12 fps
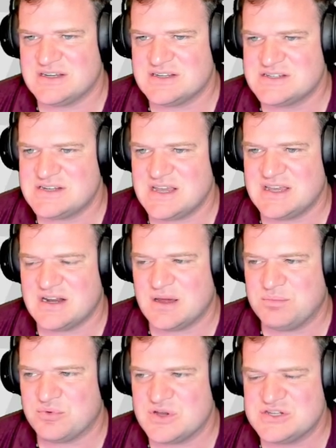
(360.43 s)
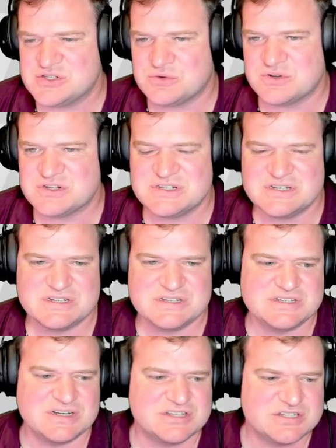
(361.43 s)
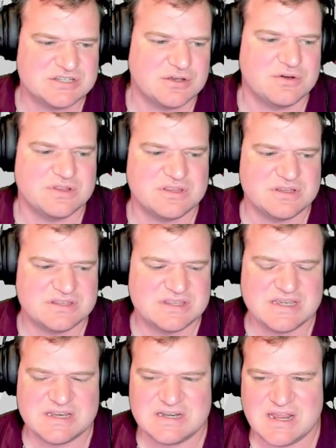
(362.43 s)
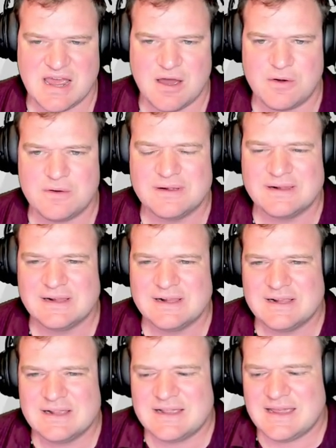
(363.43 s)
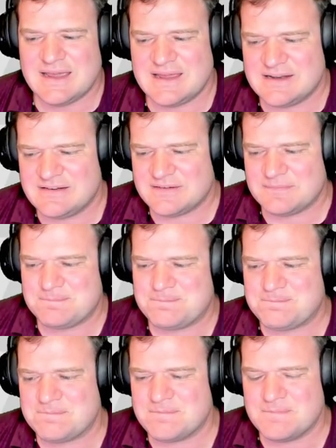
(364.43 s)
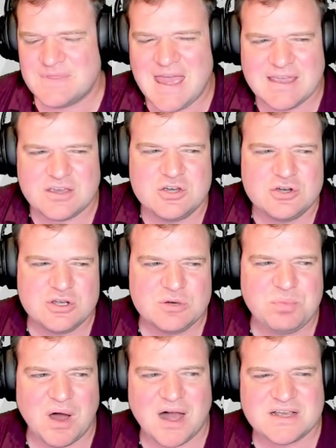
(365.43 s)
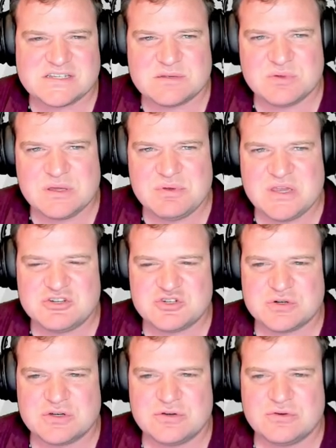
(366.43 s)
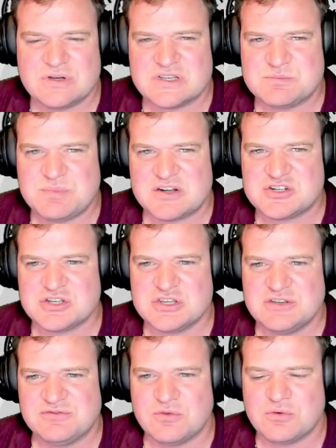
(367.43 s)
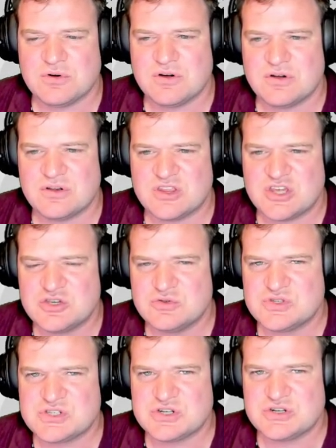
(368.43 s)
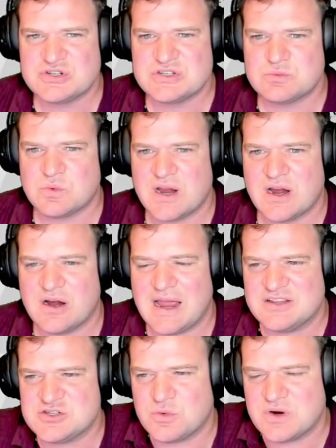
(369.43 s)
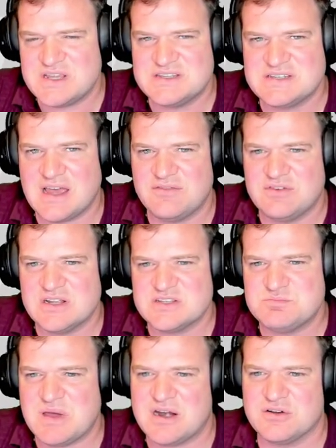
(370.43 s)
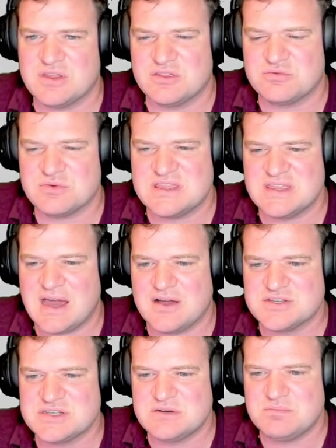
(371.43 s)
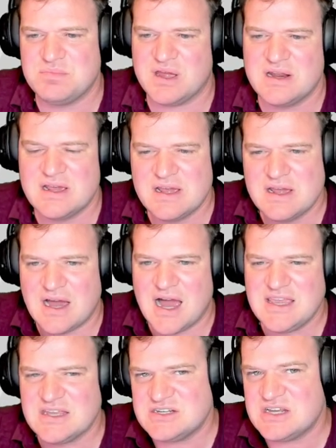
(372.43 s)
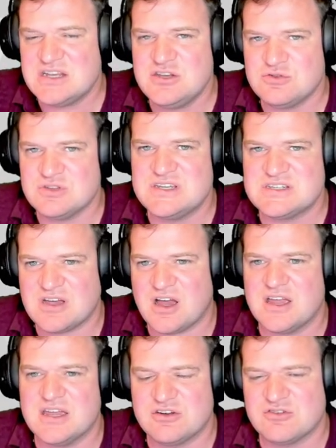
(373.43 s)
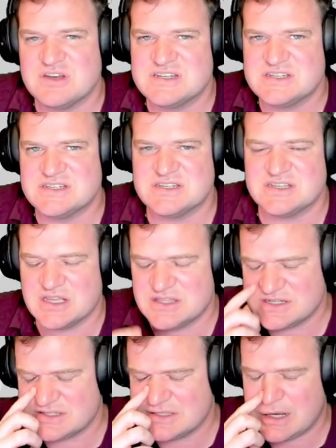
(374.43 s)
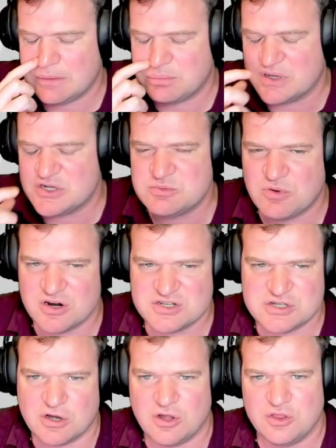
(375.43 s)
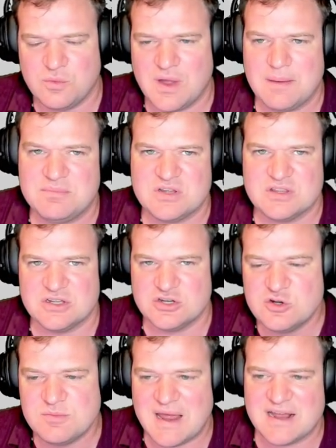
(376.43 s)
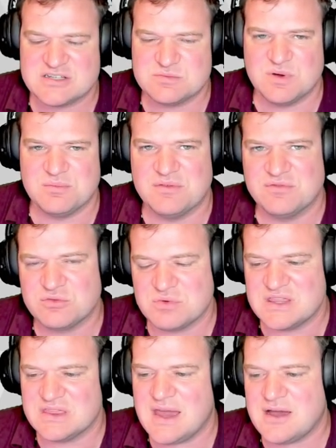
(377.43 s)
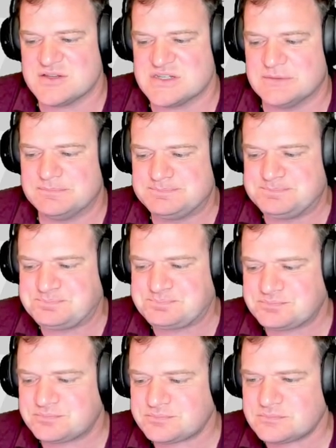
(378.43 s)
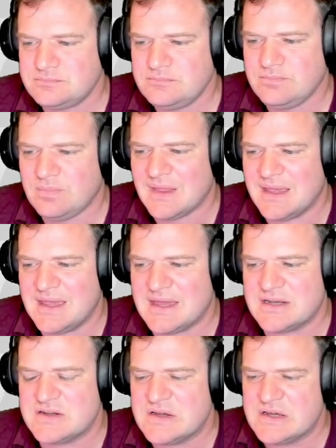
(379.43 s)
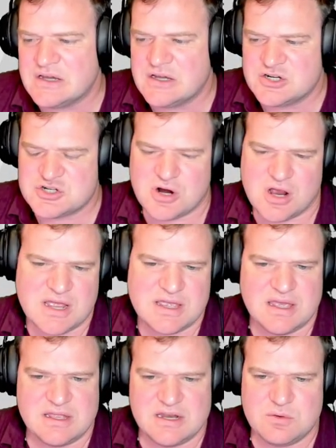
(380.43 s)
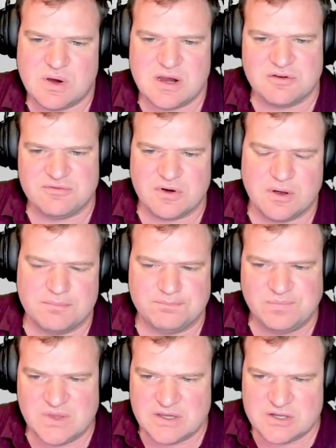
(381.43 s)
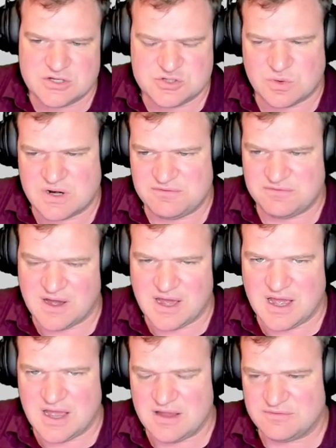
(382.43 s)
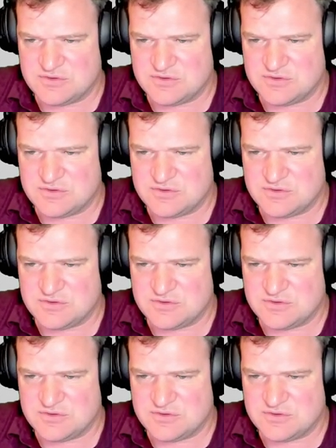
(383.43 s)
is taking up resources, it's slowing the thing down. And that could possibly be true, especially for the users where at 27 it's better than 3000. But I continually saw increases in the synthetic benchmarks all the way up to the new maximum of 3000. And trying anywhere from 25,